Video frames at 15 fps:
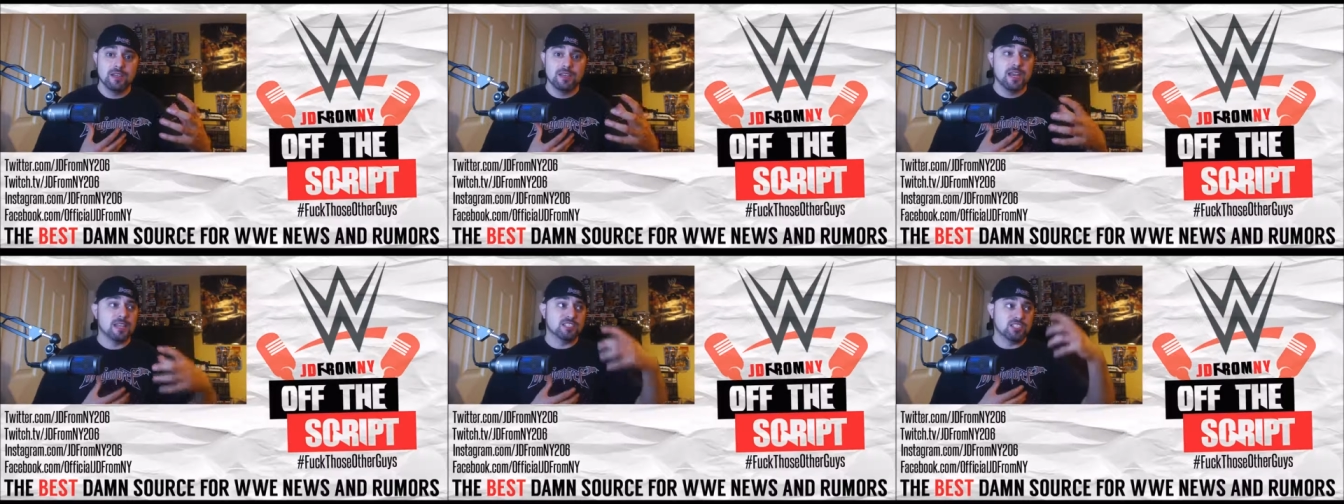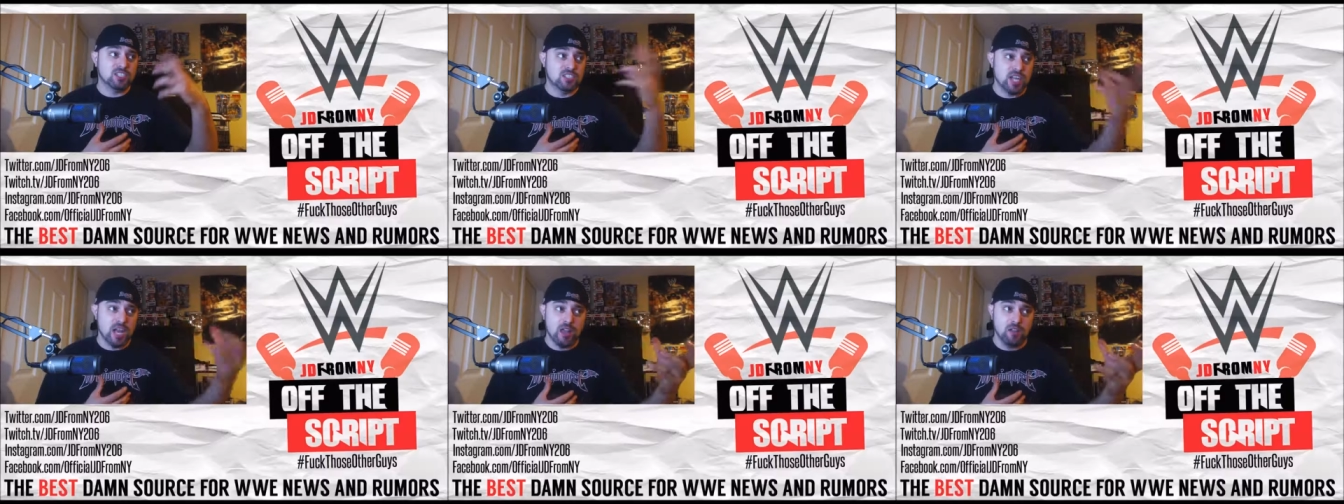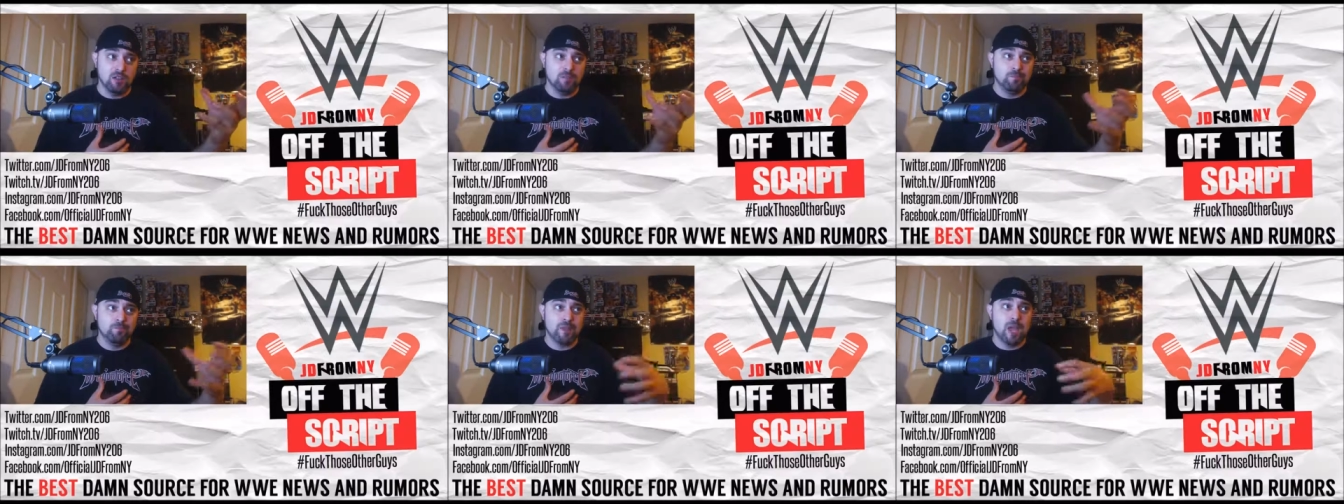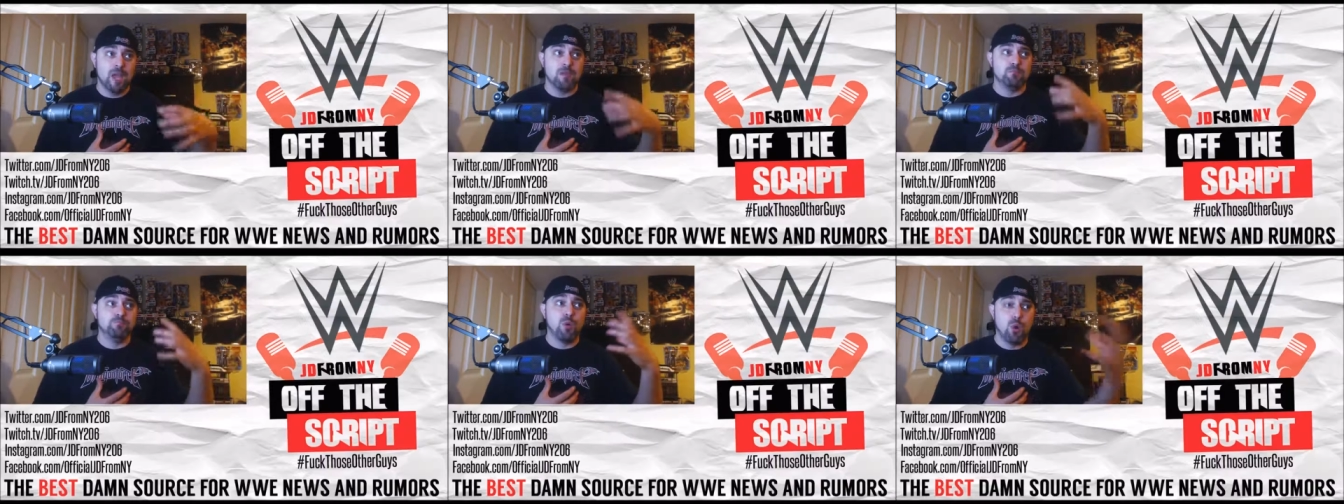gets stale
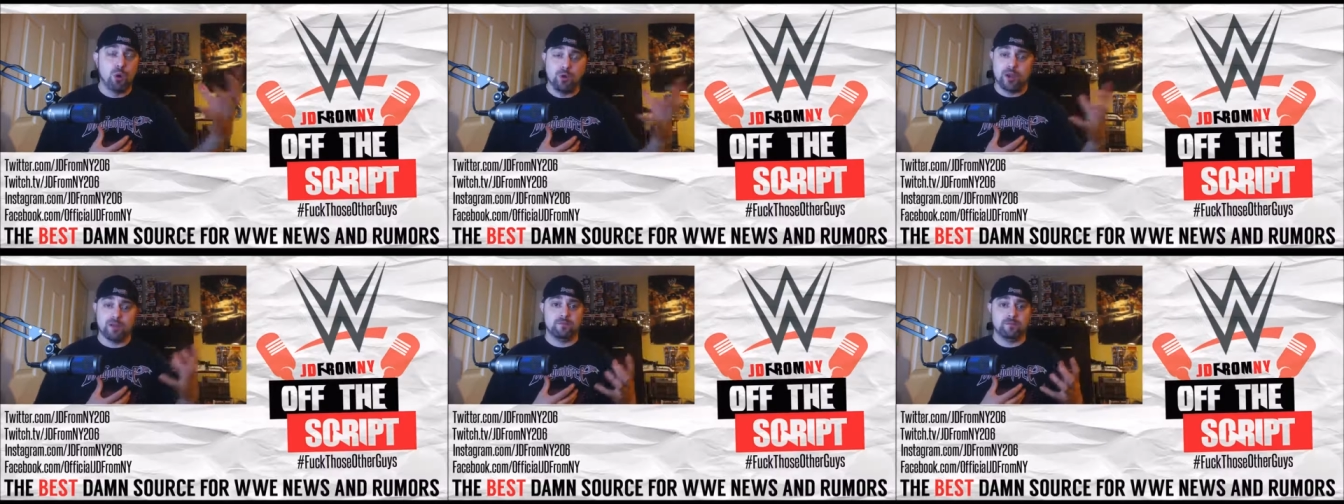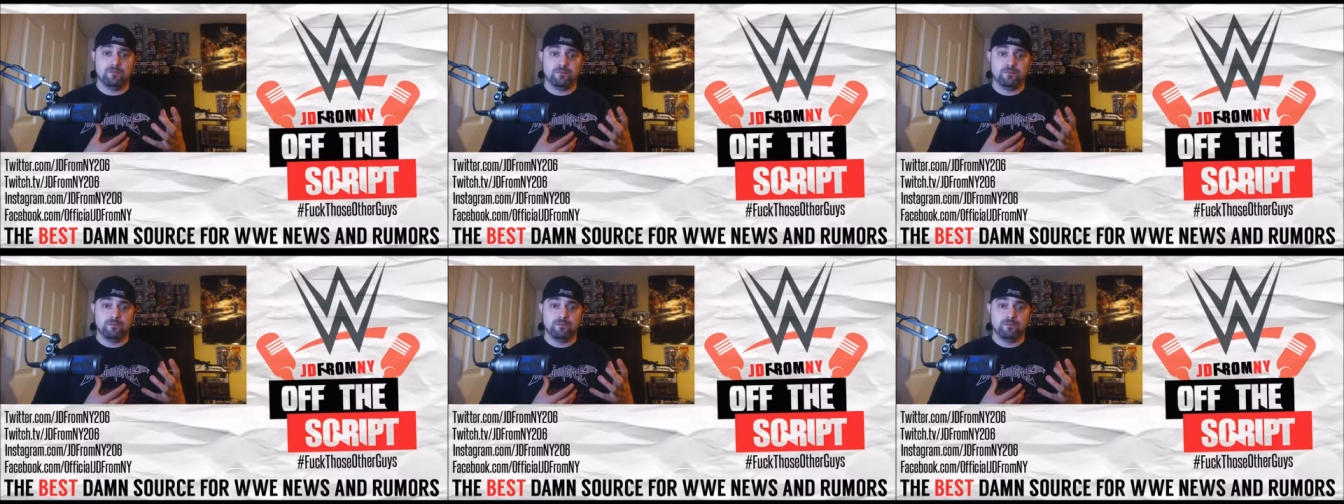and boring?